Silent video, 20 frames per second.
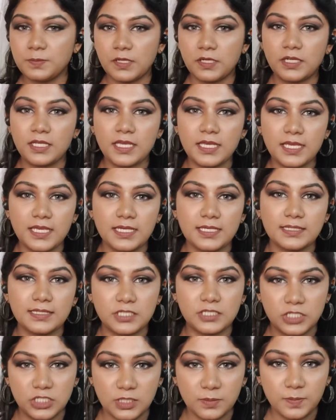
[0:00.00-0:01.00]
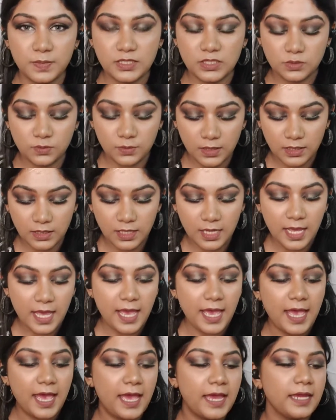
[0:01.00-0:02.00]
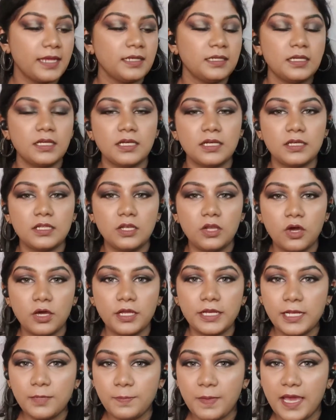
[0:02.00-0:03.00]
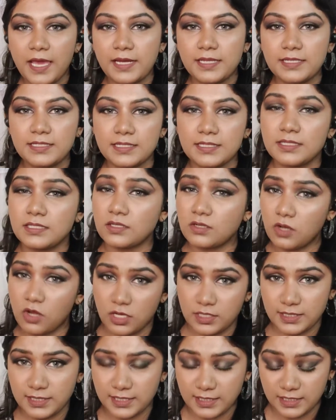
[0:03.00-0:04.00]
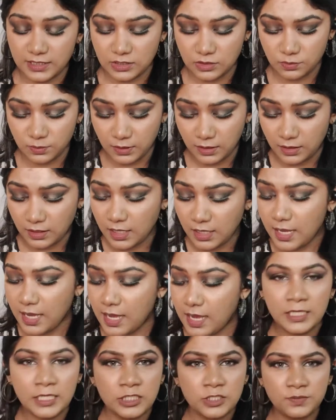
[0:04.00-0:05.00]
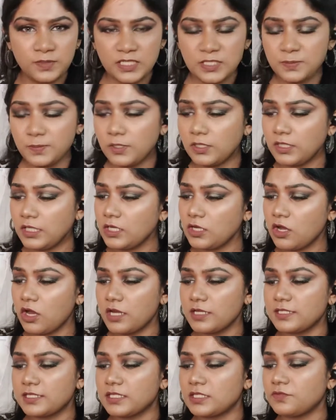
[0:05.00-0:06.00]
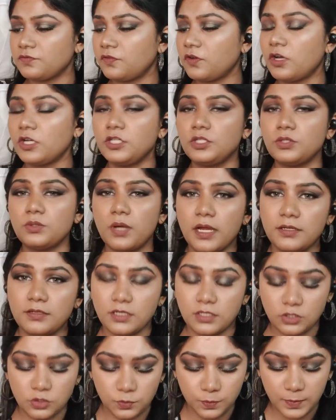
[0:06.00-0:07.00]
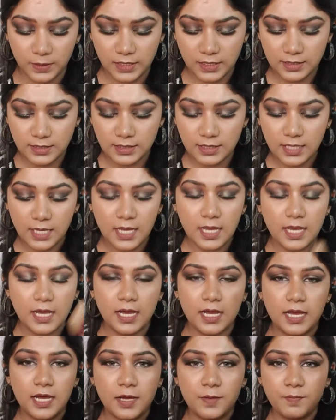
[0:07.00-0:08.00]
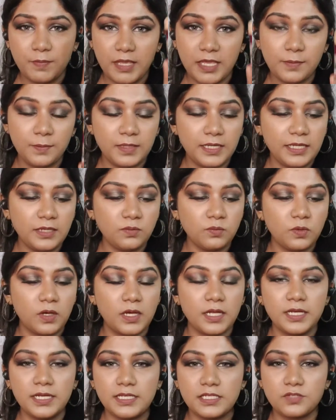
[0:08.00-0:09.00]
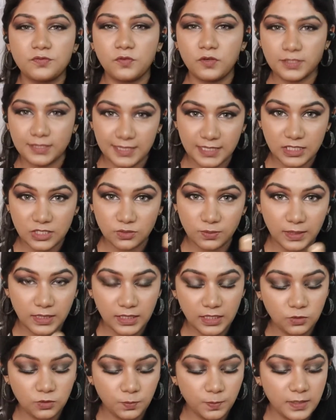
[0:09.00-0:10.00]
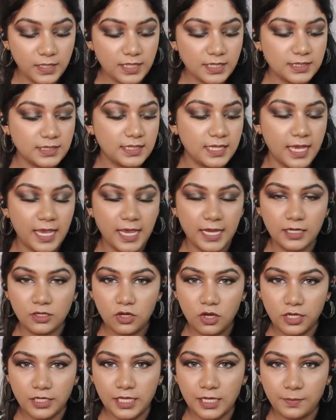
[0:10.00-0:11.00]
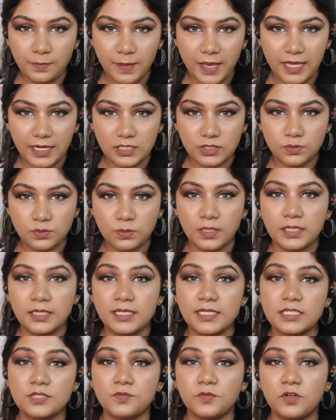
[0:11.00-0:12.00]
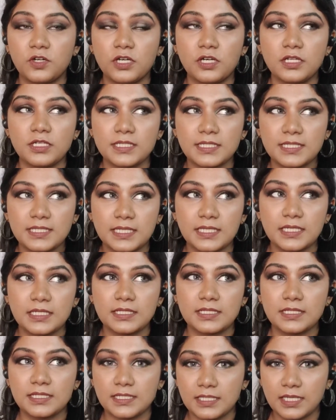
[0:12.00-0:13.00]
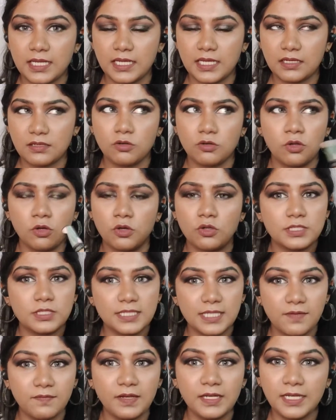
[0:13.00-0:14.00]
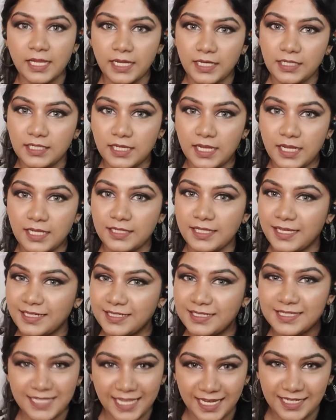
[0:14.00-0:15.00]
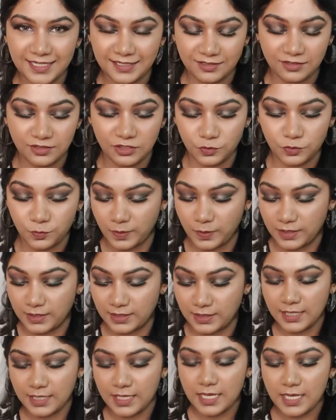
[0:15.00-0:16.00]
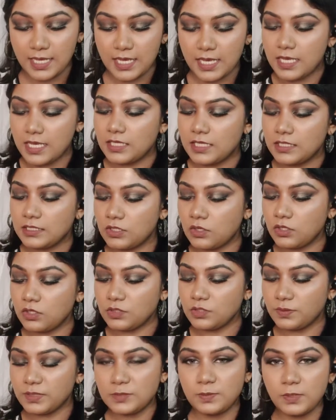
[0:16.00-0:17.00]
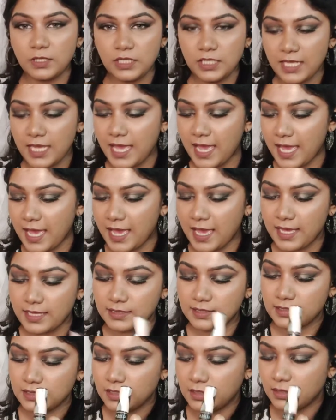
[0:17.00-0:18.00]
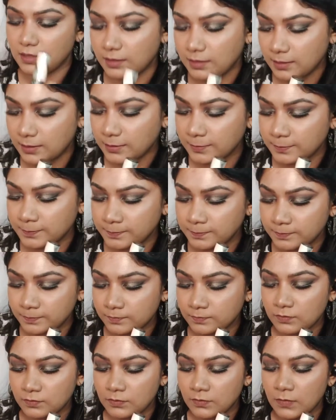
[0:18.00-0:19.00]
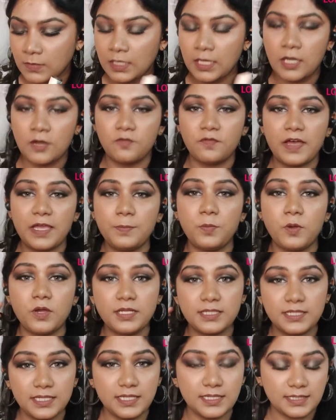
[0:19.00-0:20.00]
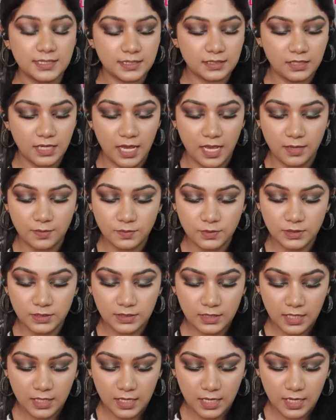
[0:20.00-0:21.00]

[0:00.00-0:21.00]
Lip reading: Beauty is the cheapest one and L'Oreal Paris is the costliest one. Swiss Beauty costs for 200 rupees. Maybelline one is for 620 rupees and L'Oreal Paris one is for 799, that is 800 rupees. So Swiss Beauty has 5.6 grams